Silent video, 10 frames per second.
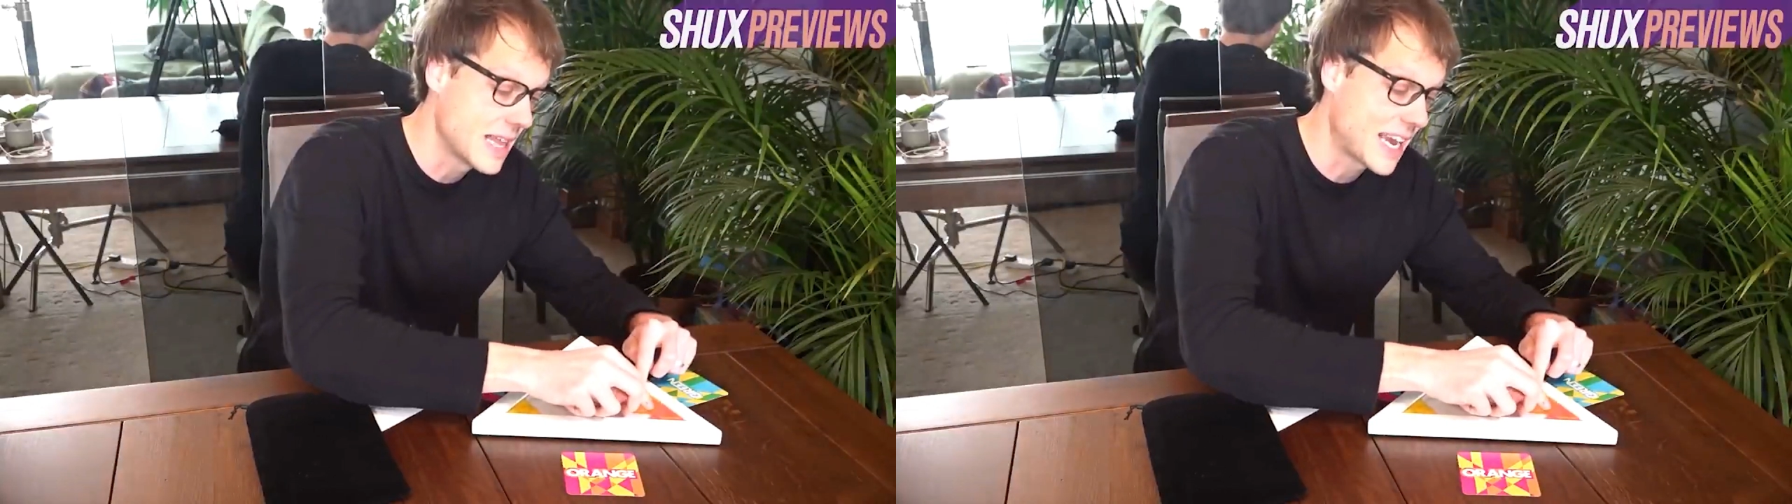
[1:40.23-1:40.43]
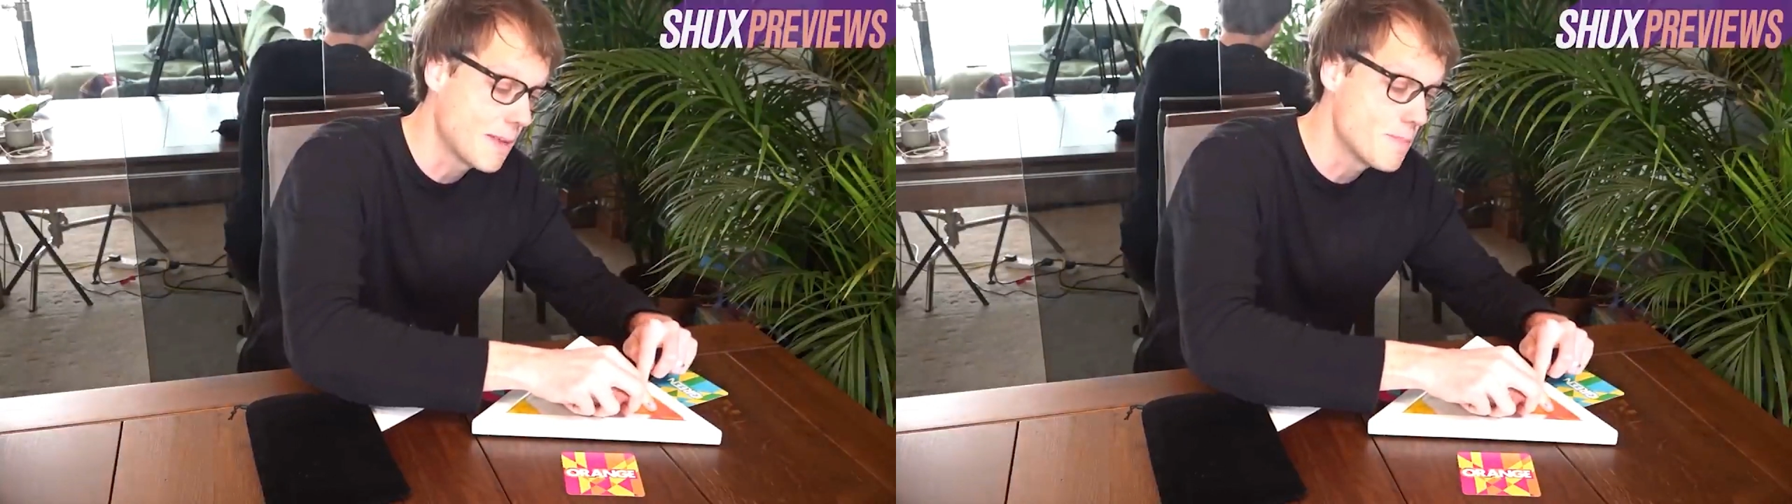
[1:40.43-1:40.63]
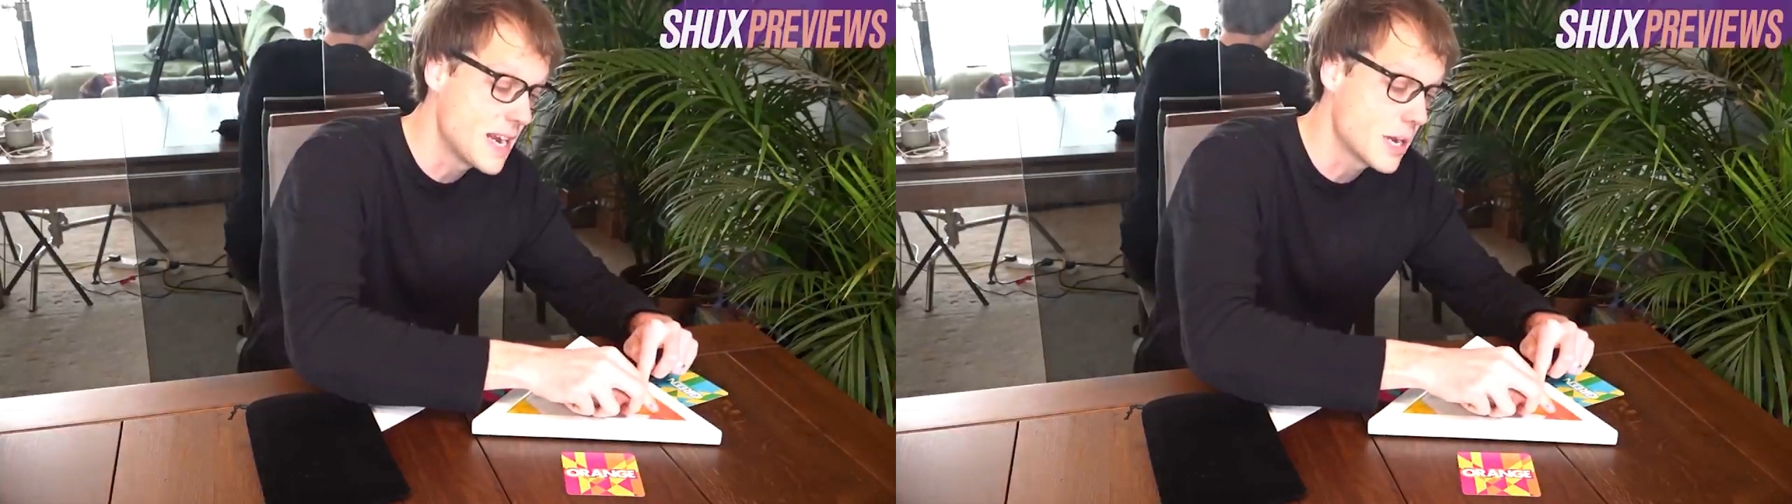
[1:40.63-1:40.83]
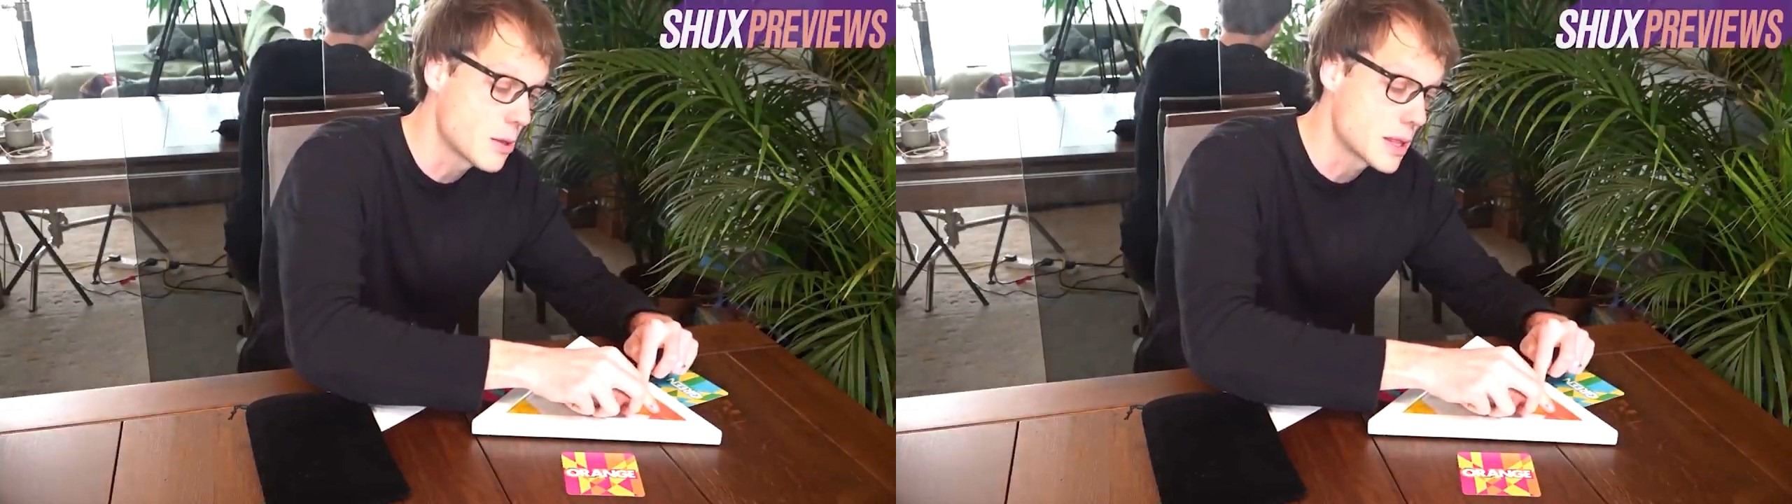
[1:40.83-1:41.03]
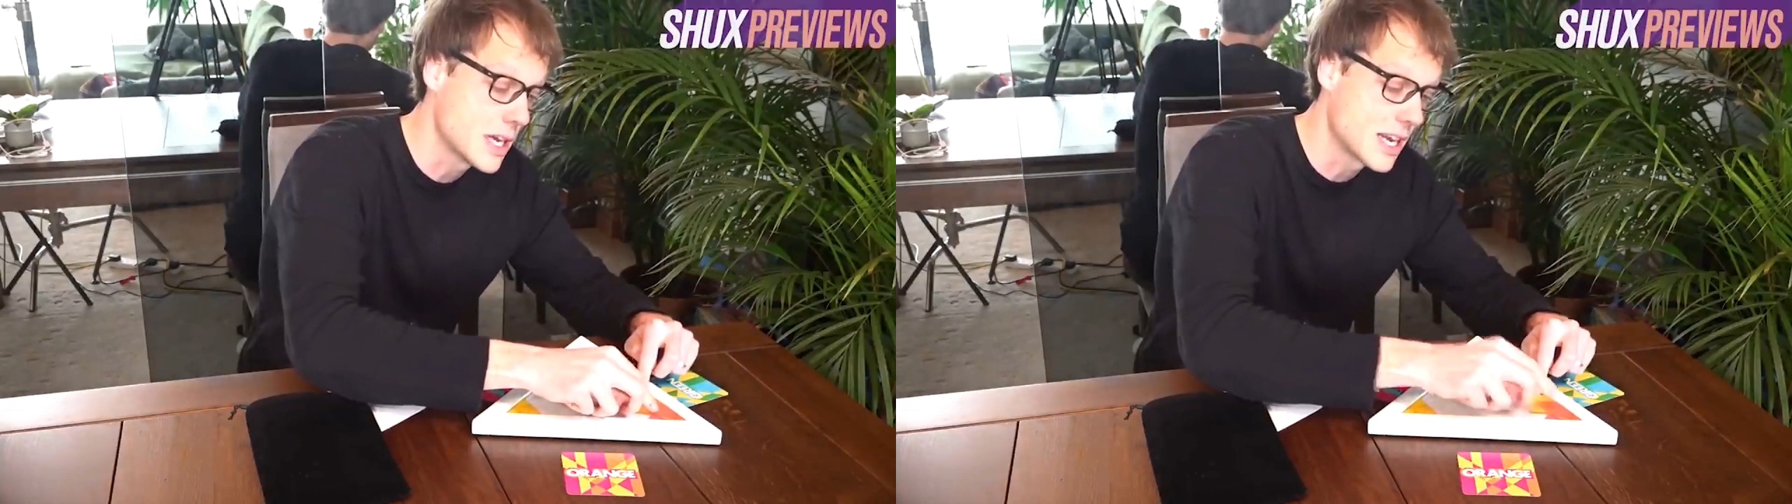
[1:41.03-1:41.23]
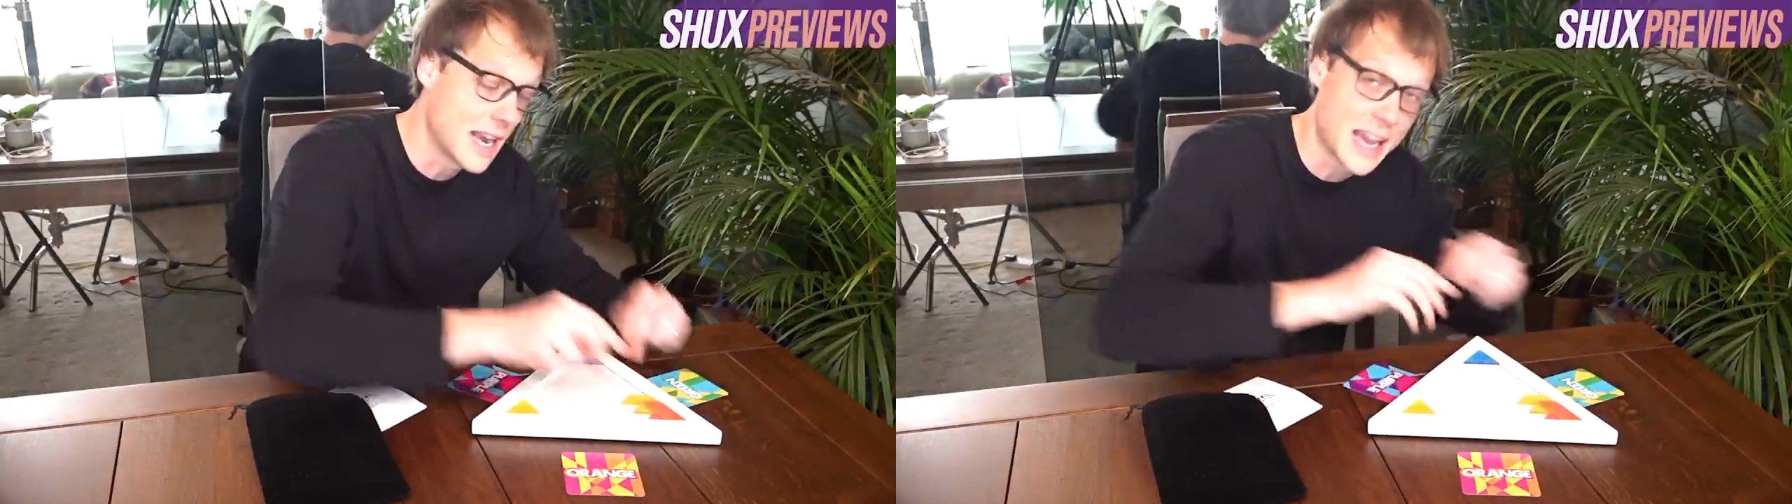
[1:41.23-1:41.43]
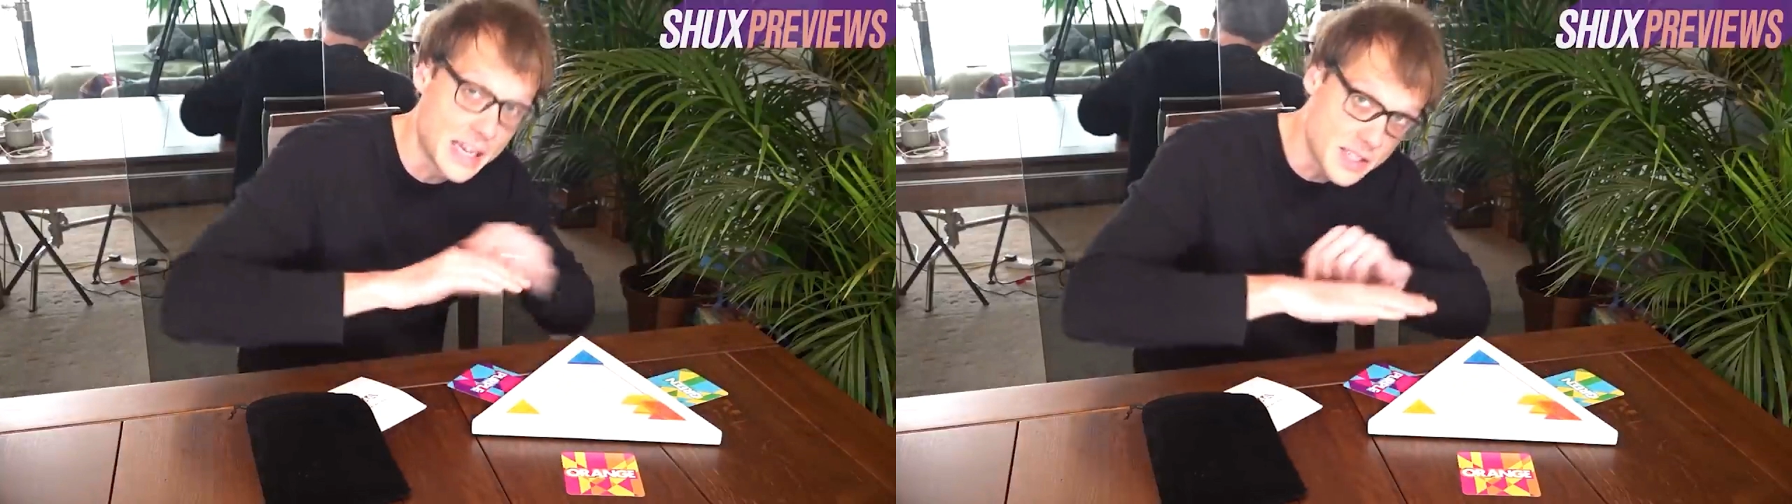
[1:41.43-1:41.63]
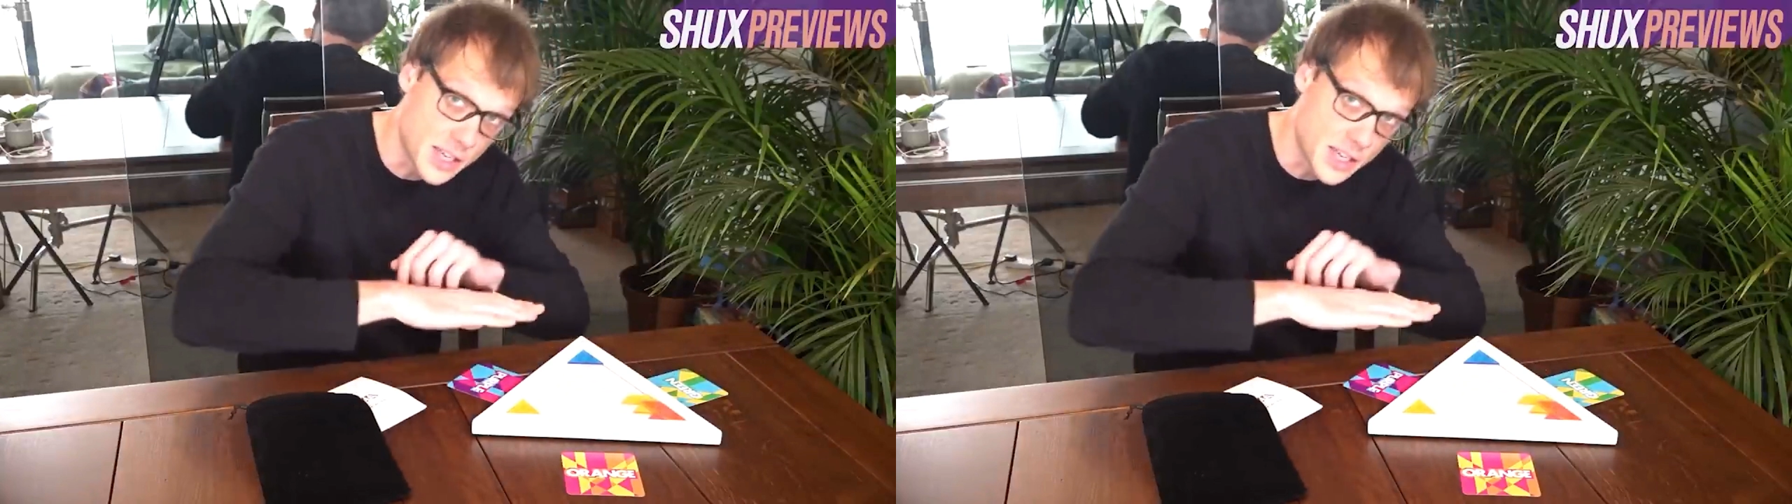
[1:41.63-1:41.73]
There can be no third layer,